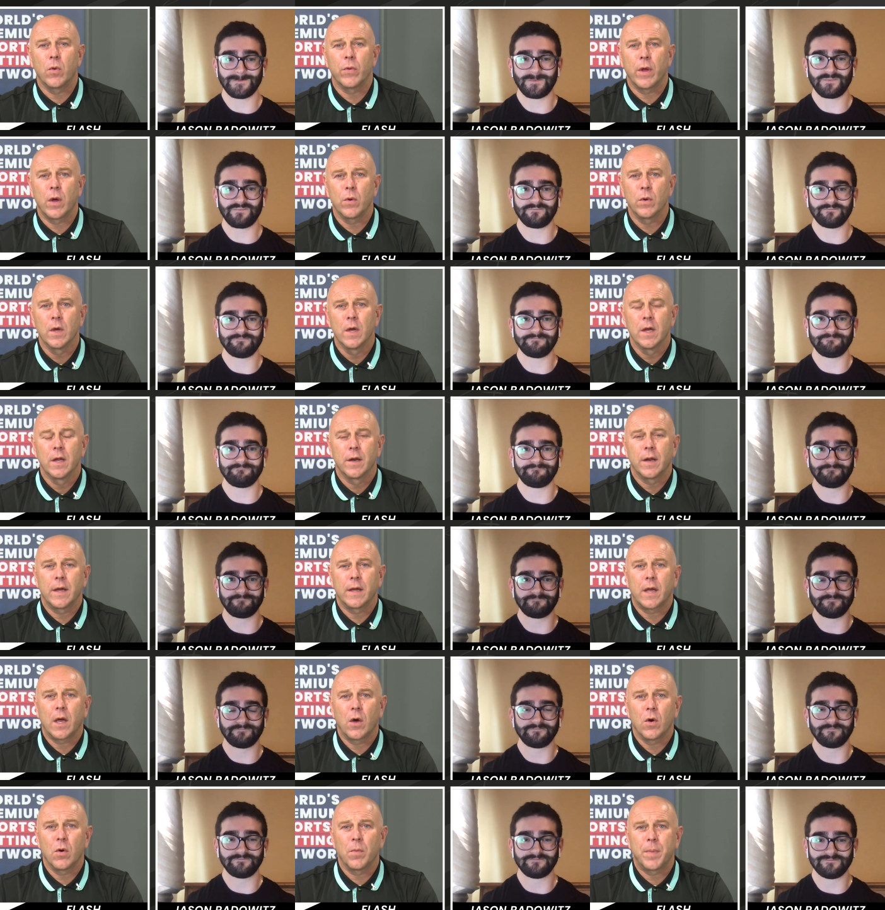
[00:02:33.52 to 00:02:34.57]
Speaker 1: though. They
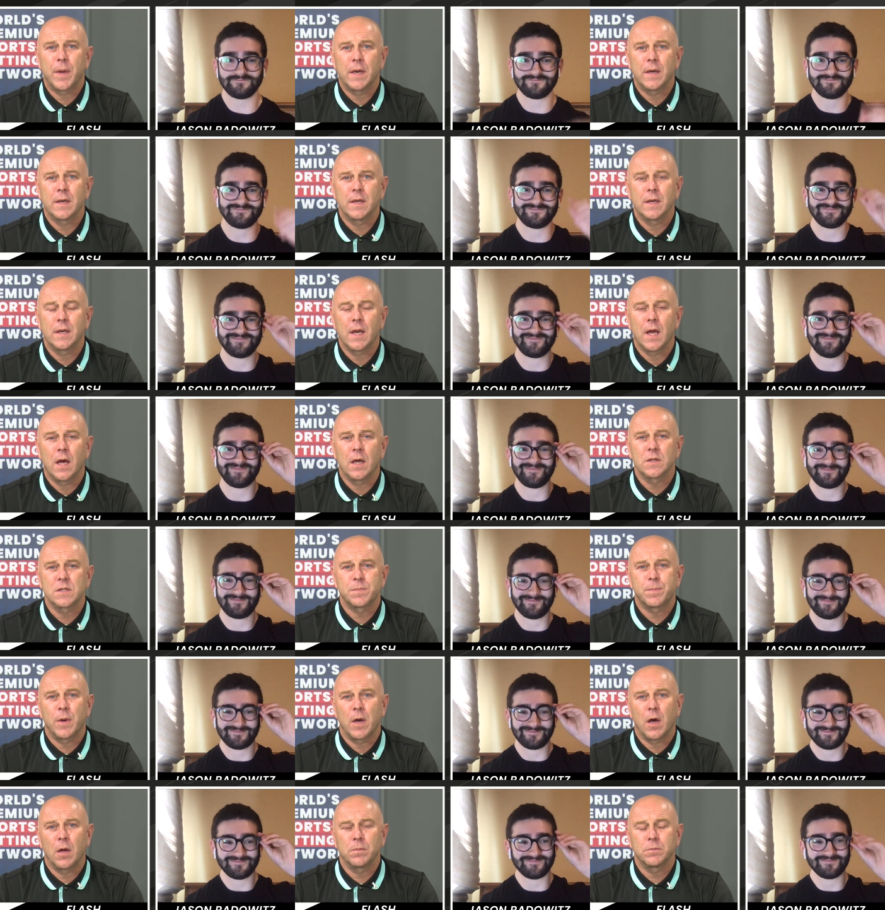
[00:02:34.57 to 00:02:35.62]
go a bit nuts,
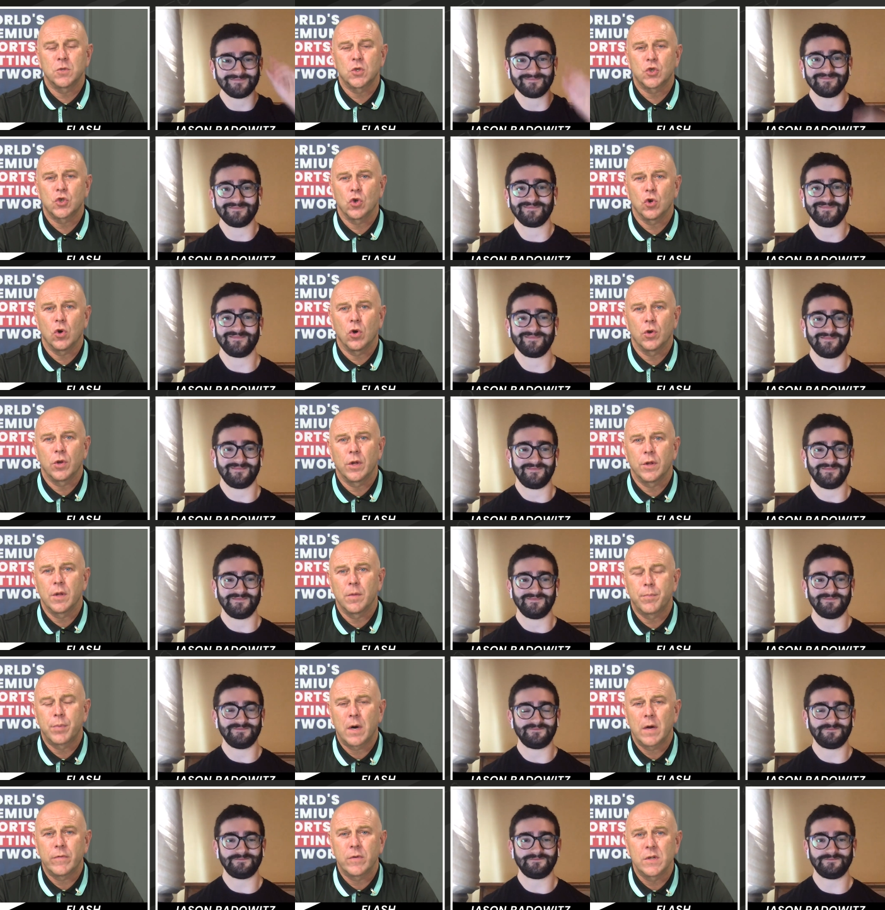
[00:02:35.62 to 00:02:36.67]
but I'm sure that the
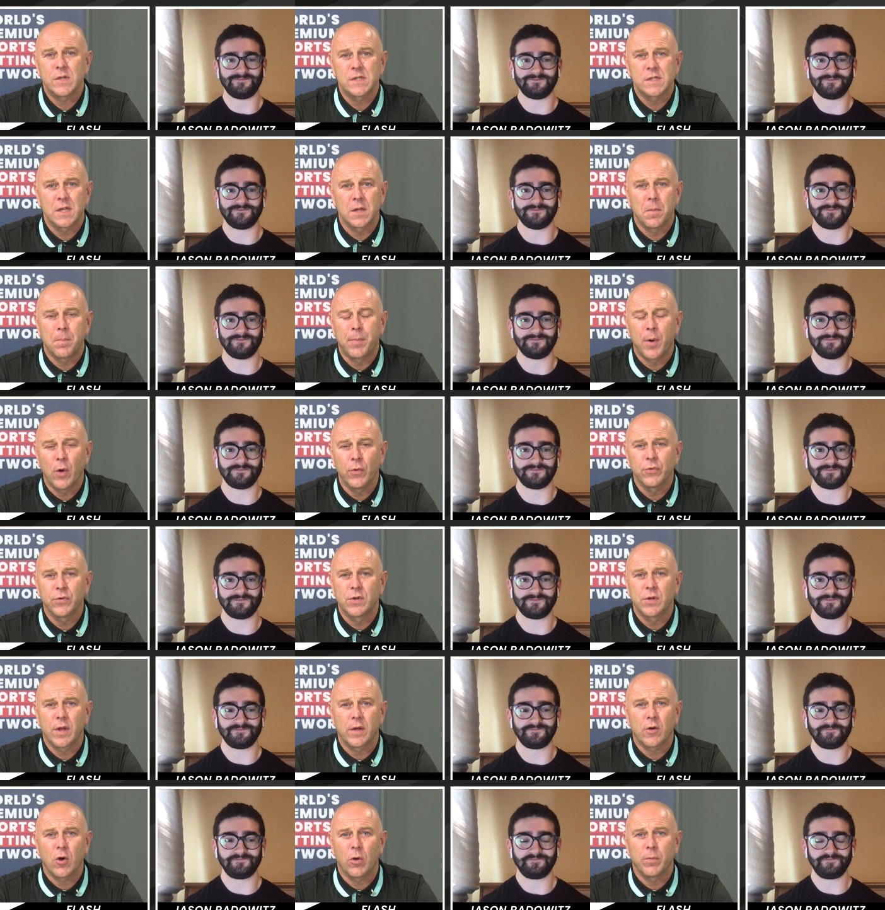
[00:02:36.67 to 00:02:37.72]
Brothers, the bond
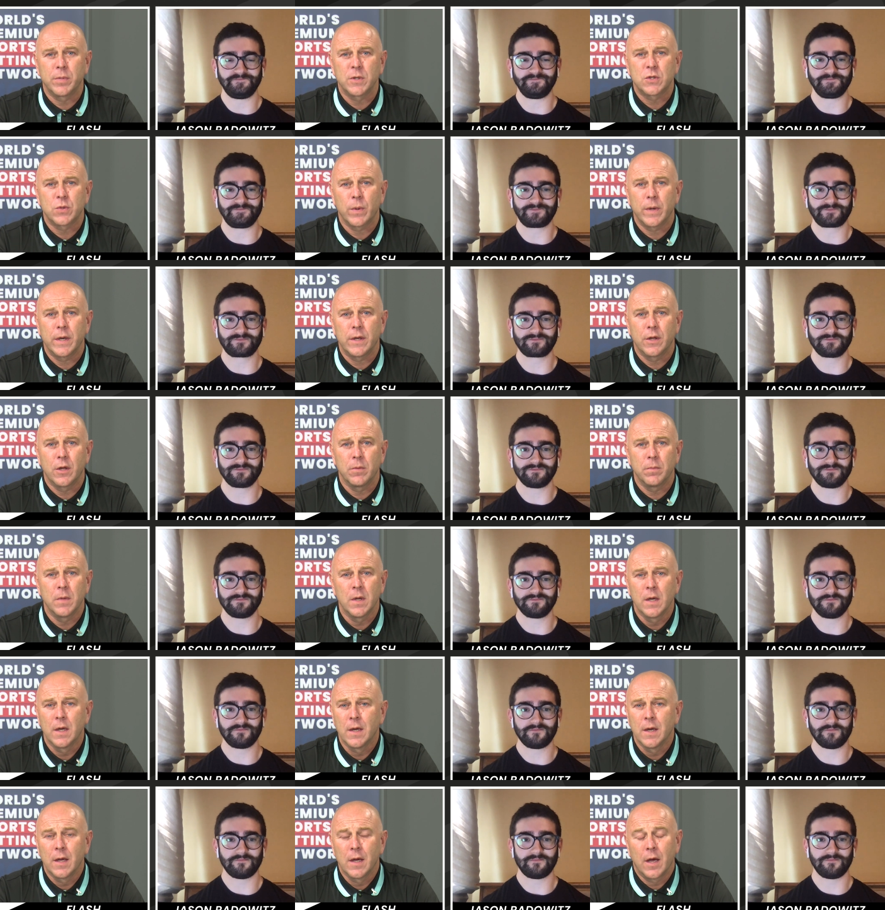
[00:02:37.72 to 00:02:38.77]
they've got between them,
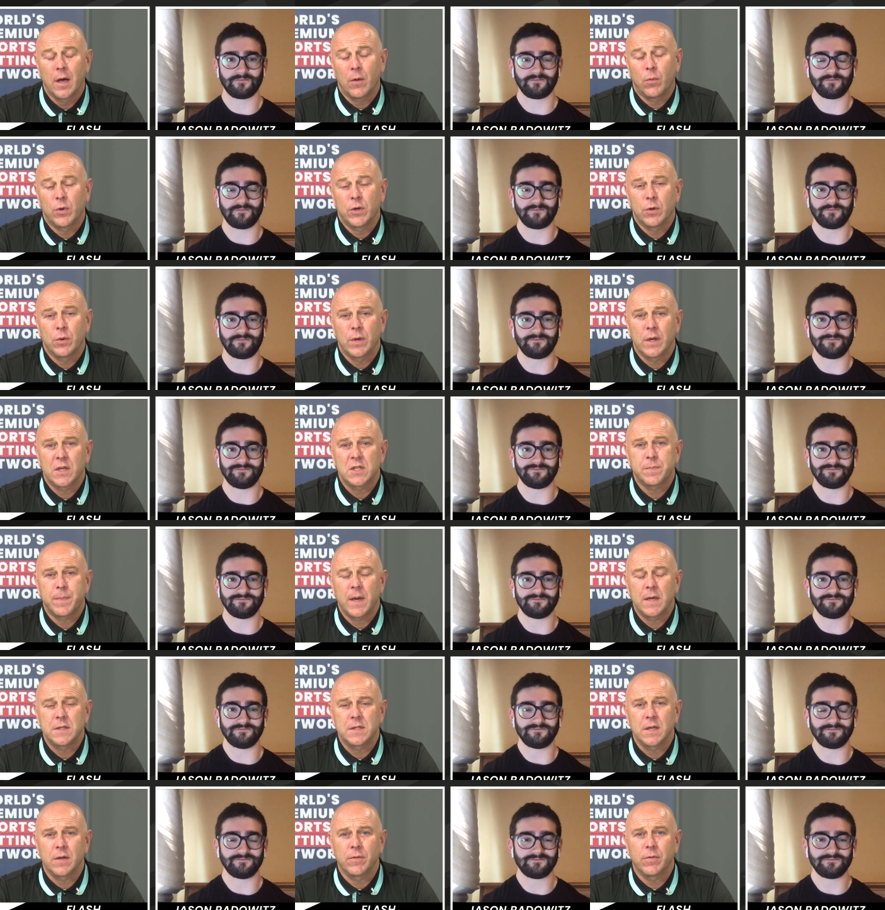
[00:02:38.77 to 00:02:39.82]
and well, you'd
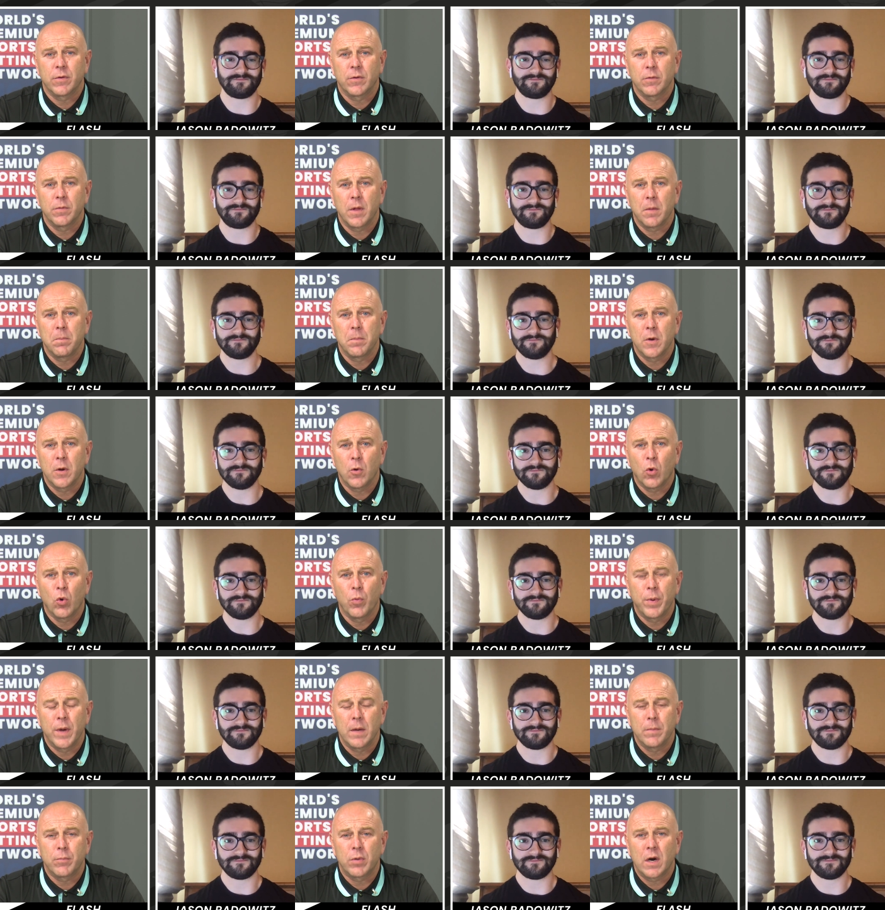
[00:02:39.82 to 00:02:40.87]
expect it for them all
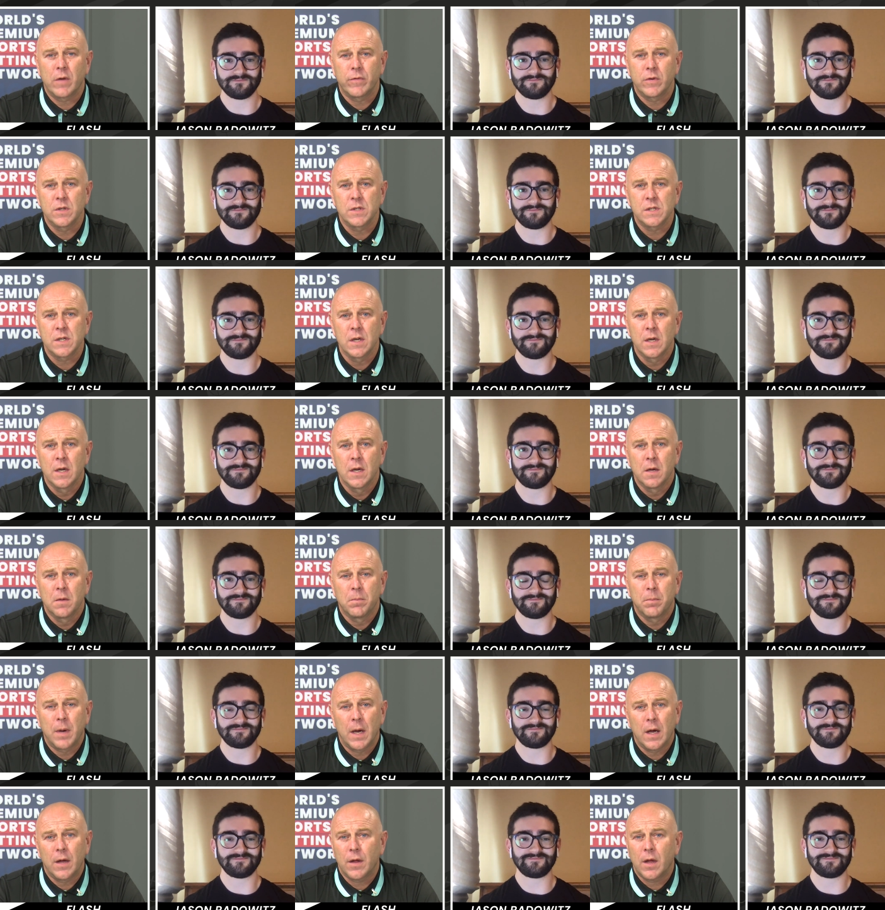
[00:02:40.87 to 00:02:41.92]
being brothers,
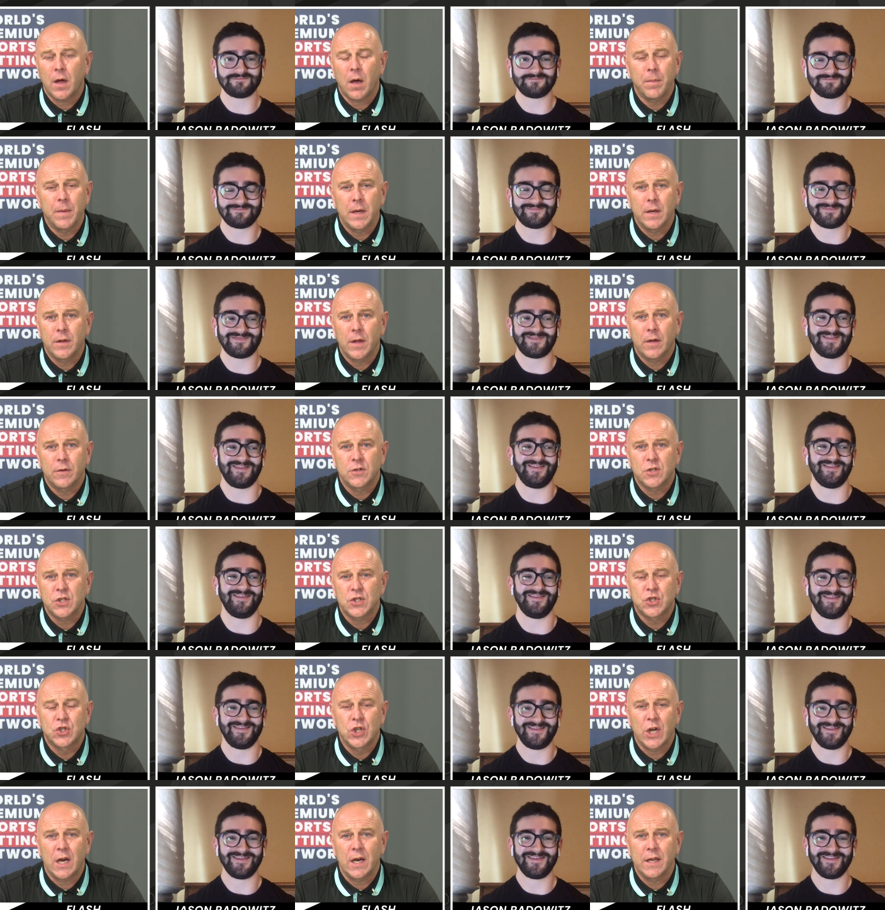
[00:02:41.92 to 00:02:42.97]
but, I mean, they're
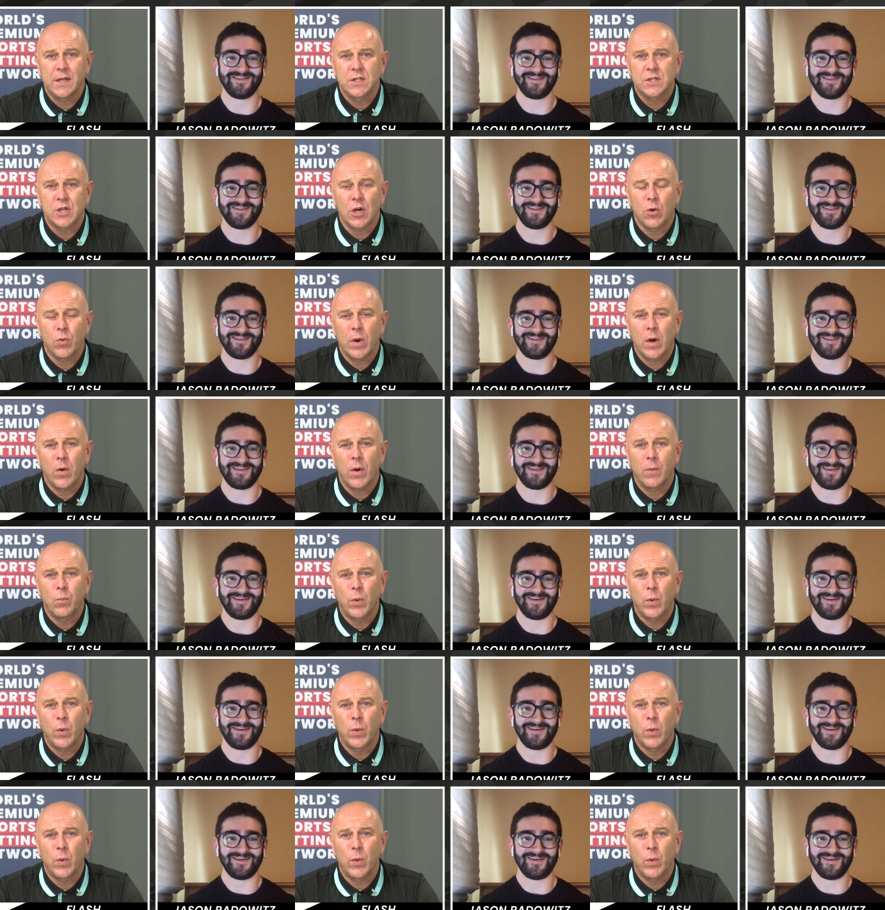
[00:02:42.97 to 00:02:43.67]
just gelling so well.